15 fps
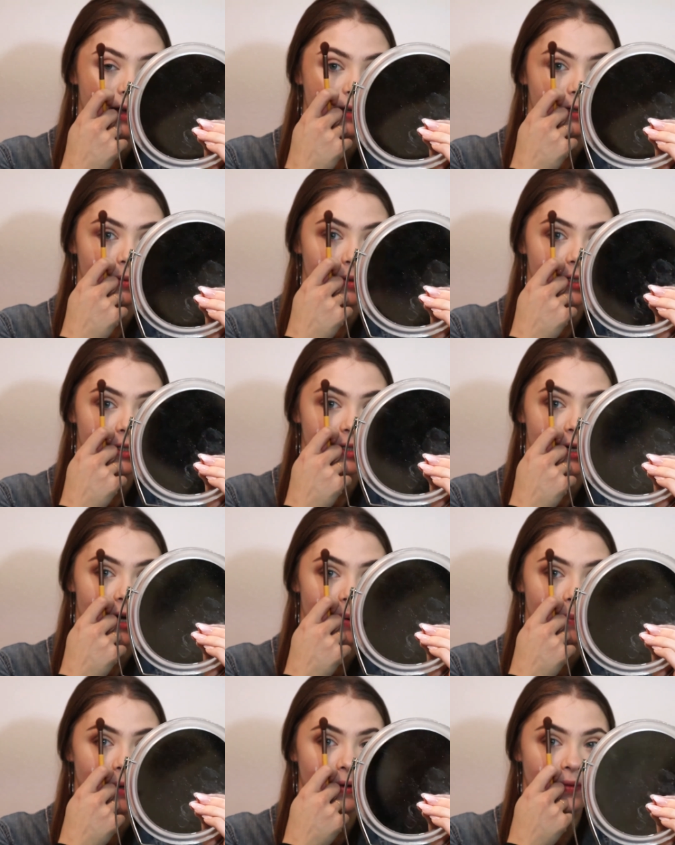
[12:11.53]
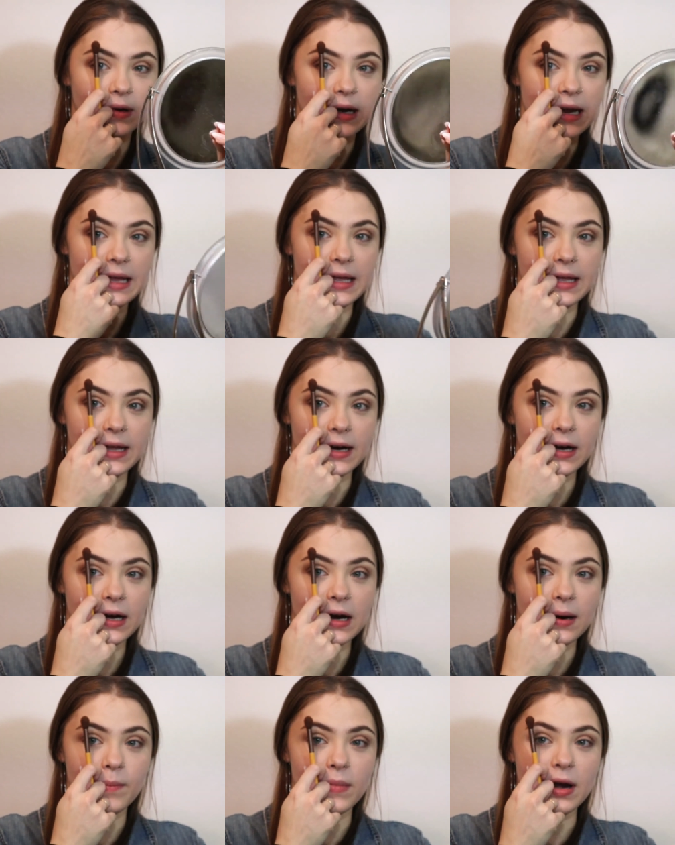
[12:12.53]
So it's stopping right
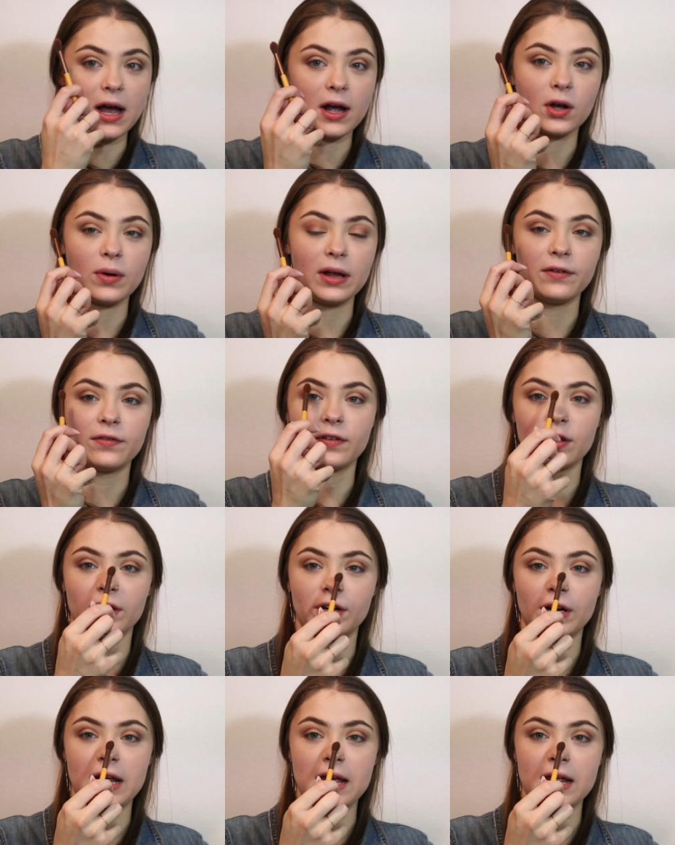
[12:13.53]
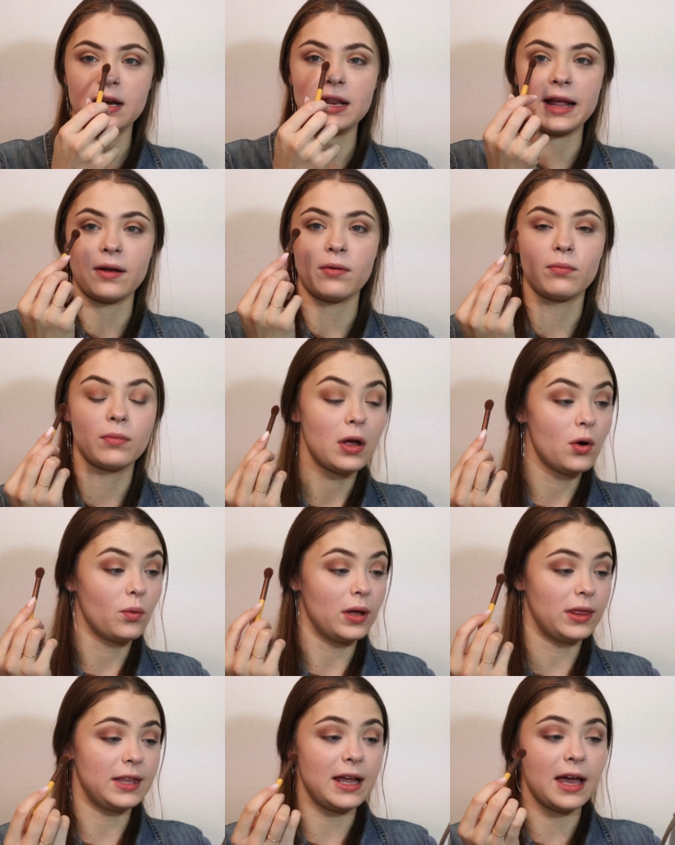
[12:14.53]
here. I'm not going further in like
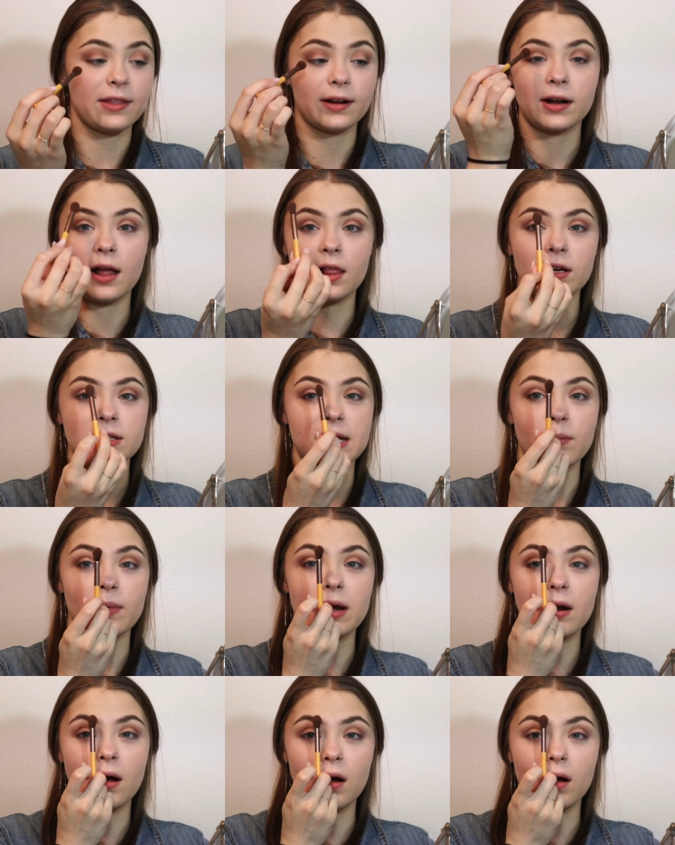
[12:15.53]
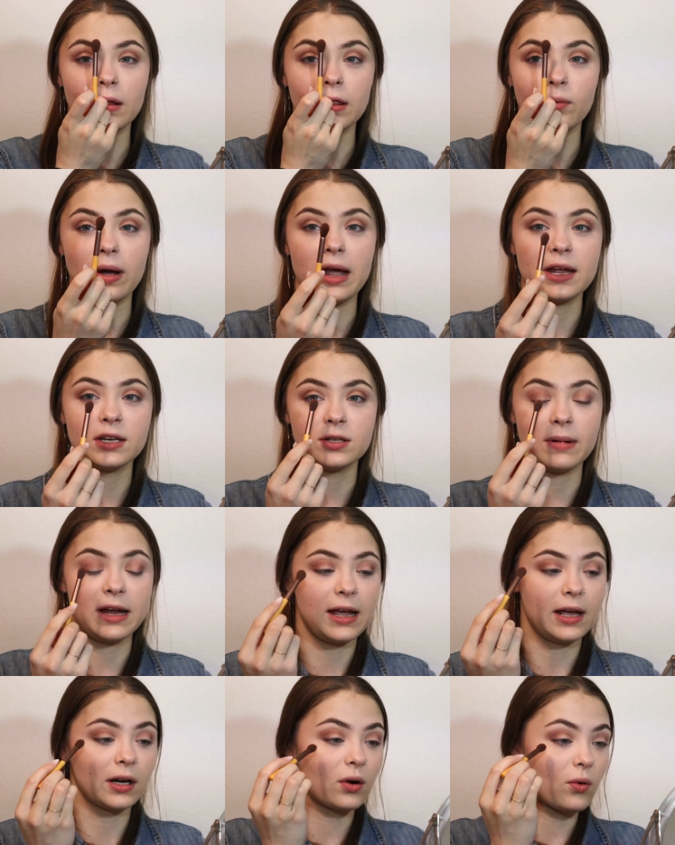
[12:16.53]
with the other colors. I went all the way to my
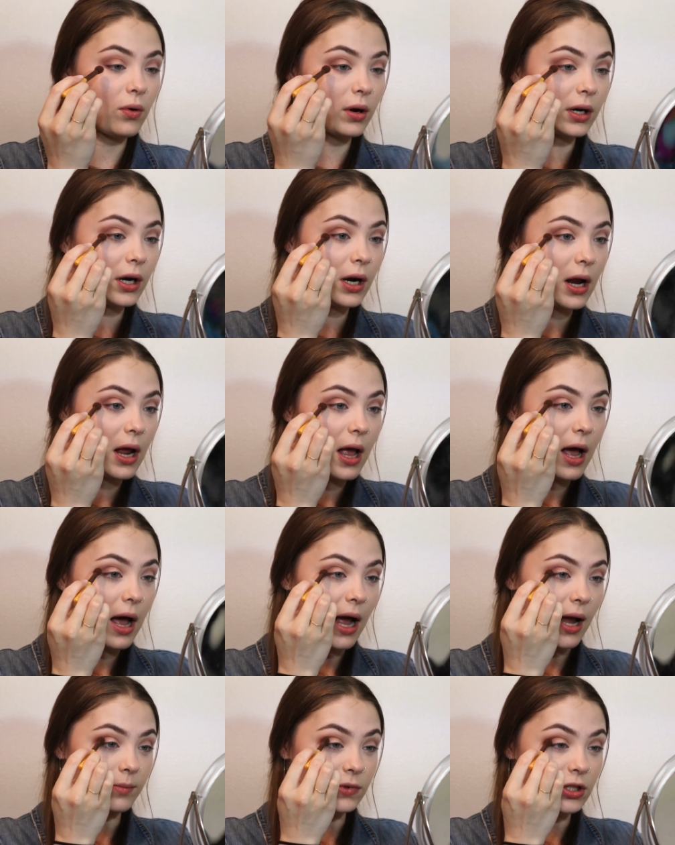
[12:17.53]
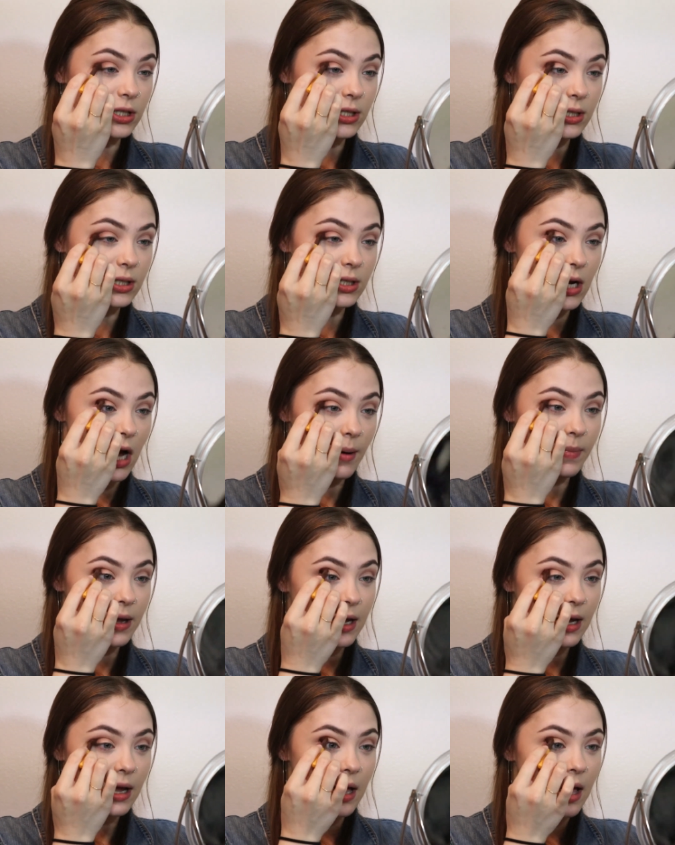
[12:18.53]
inner corner. I'm just
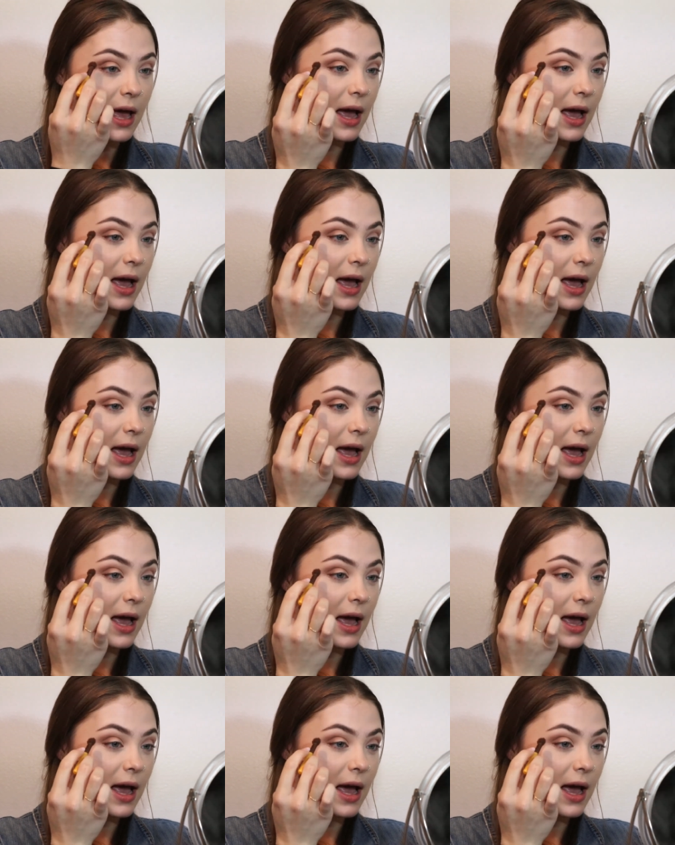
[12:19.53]
stopping